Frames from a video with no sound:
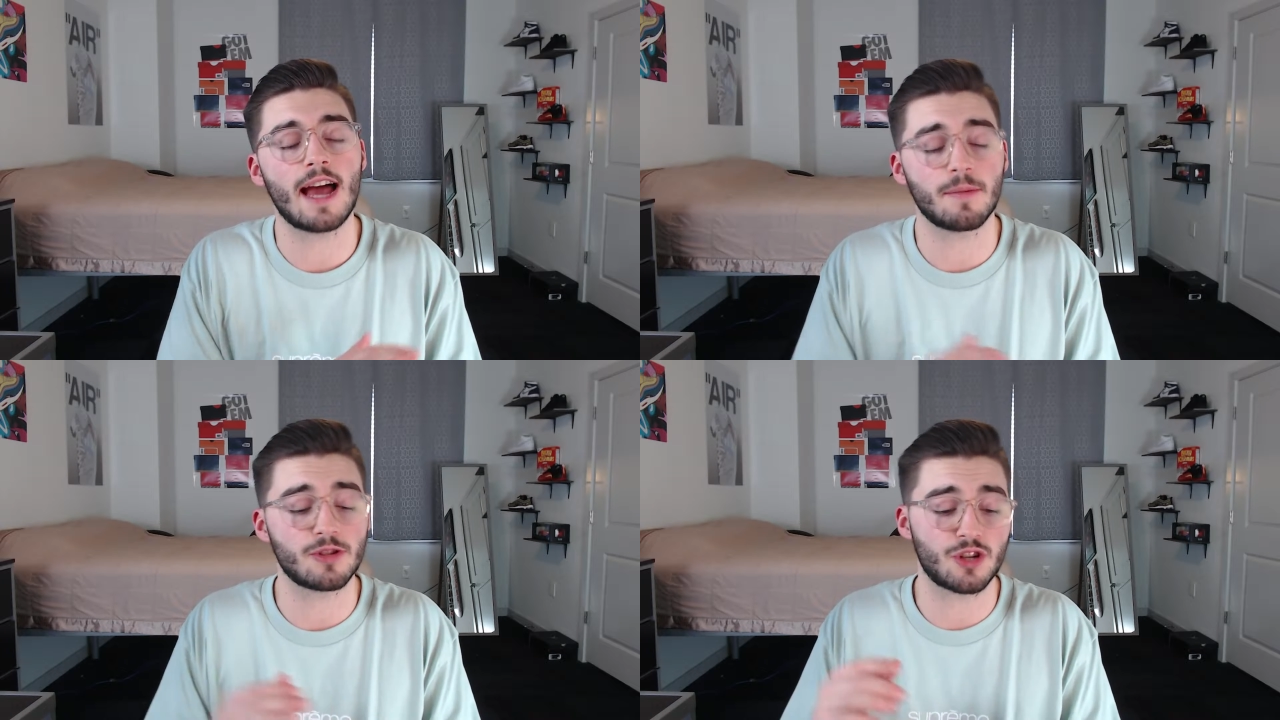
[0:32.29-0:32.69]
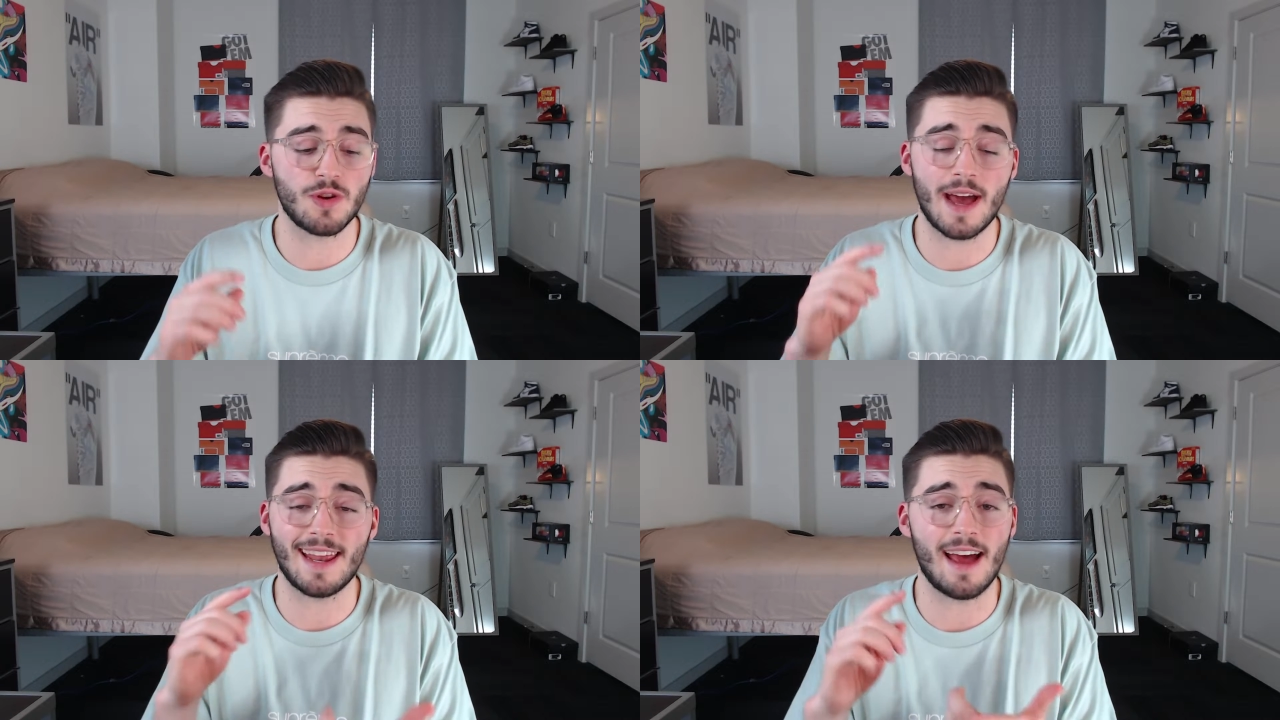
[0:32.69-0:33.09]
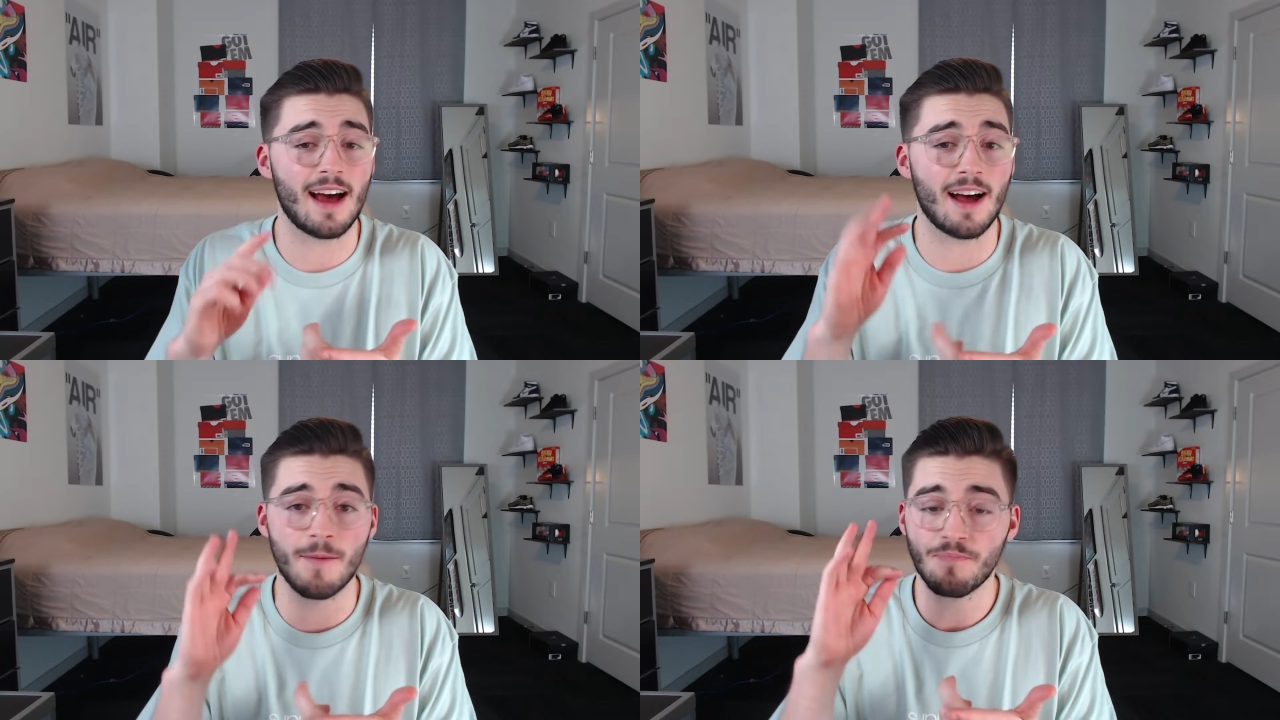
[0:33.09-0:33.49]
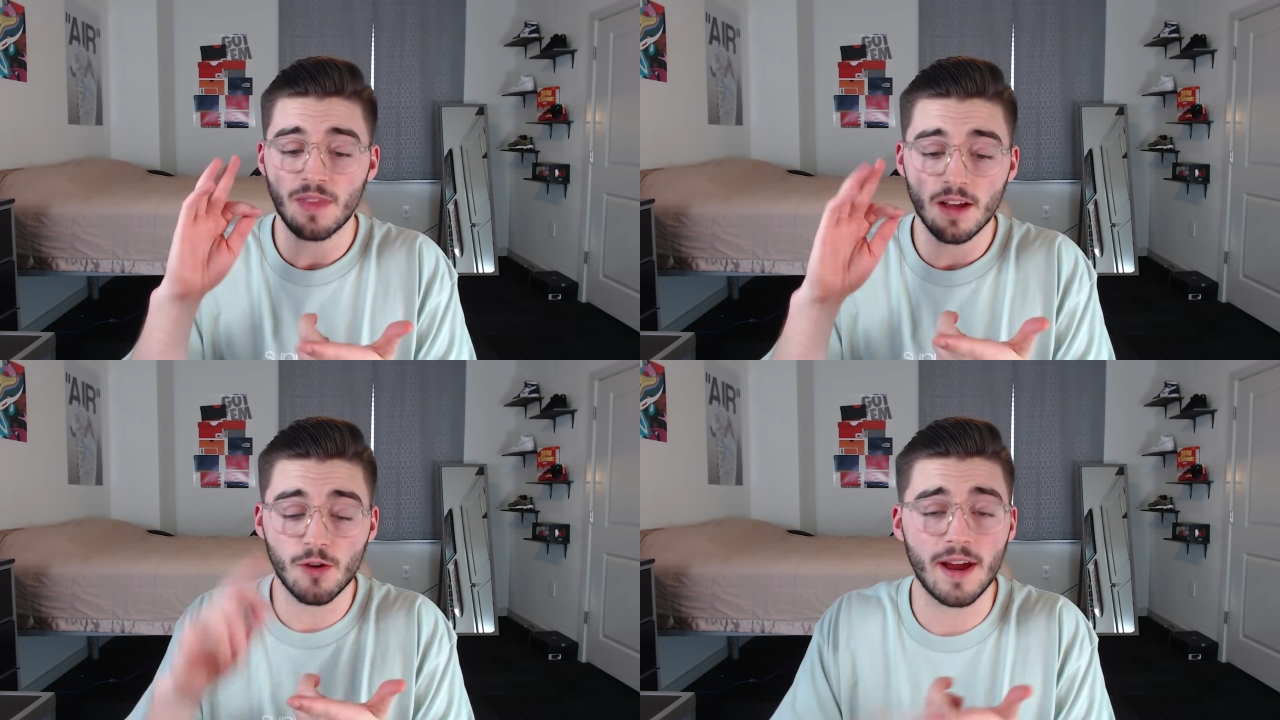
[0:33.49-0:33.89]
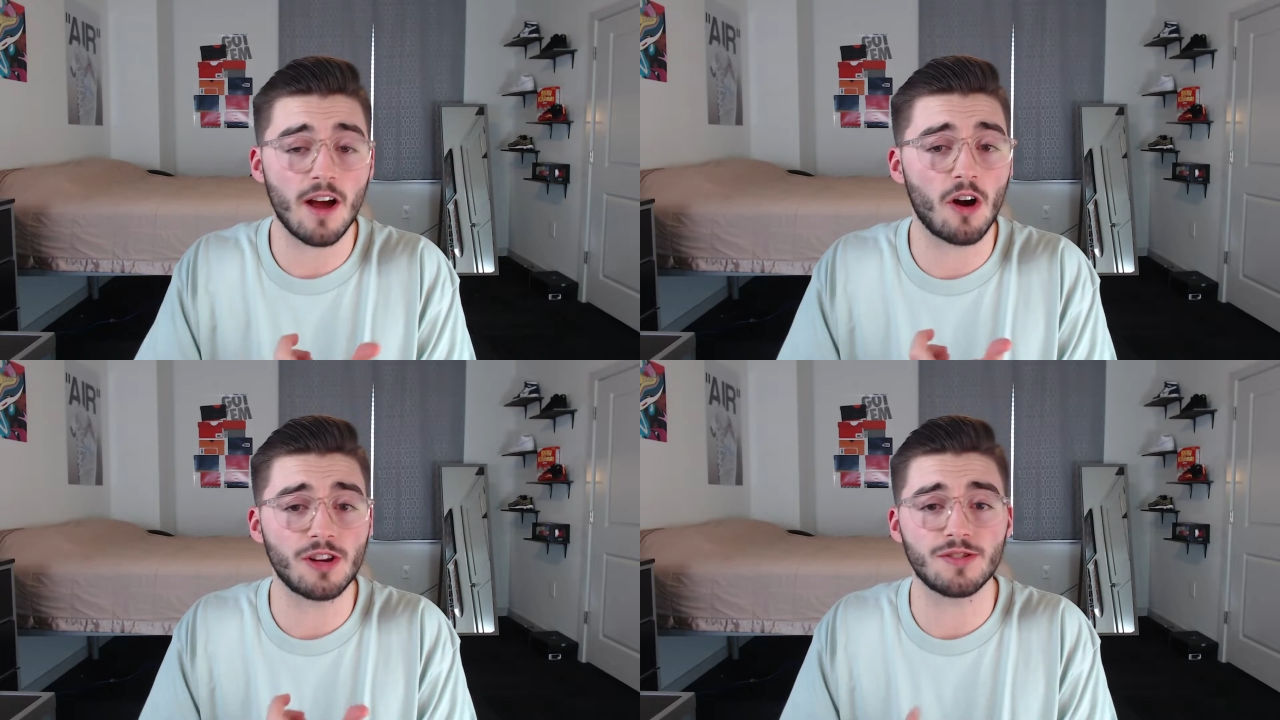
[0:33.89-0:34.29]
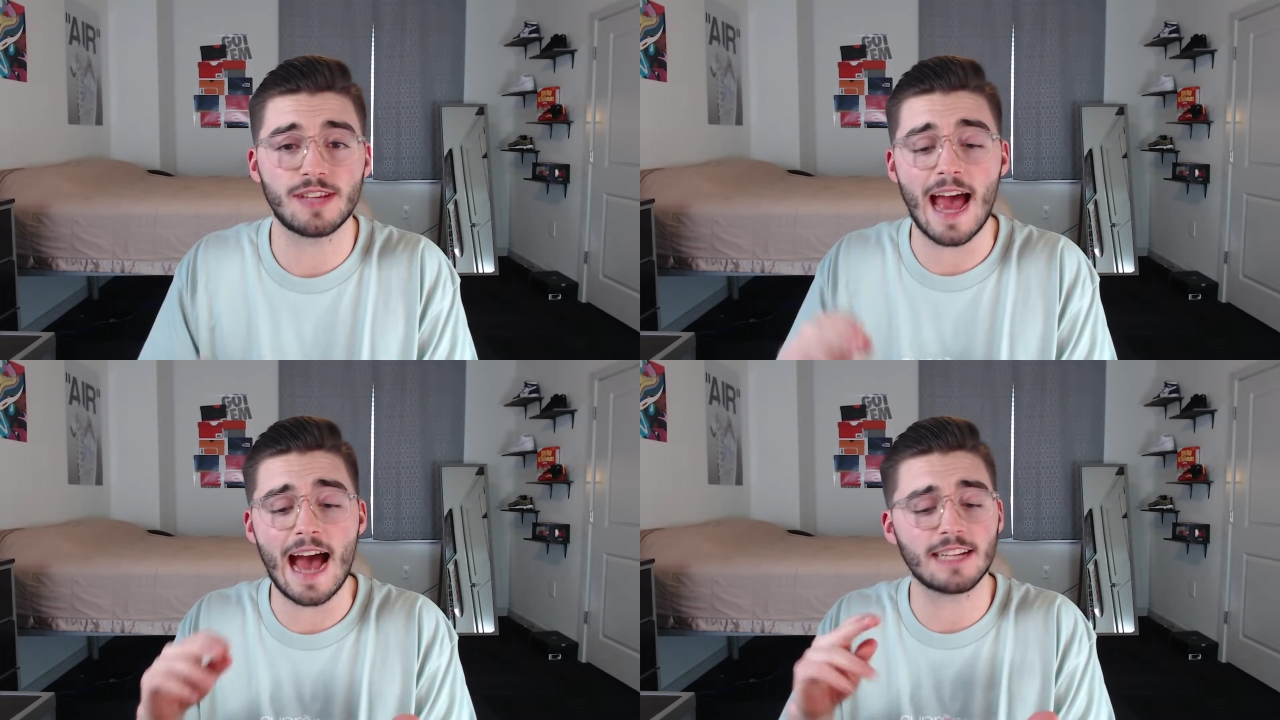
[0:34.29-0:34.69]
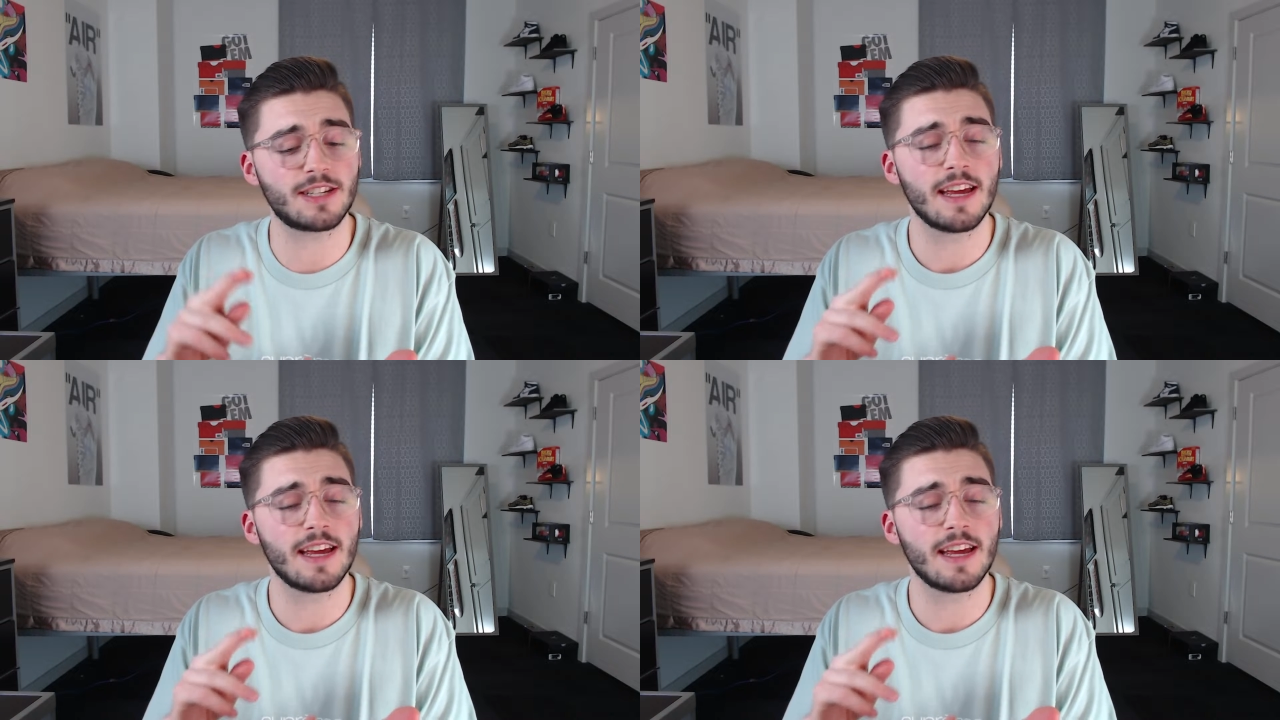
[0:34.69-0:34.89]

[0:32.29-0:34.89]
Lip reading: I'm gonna show you how to create all your tasks,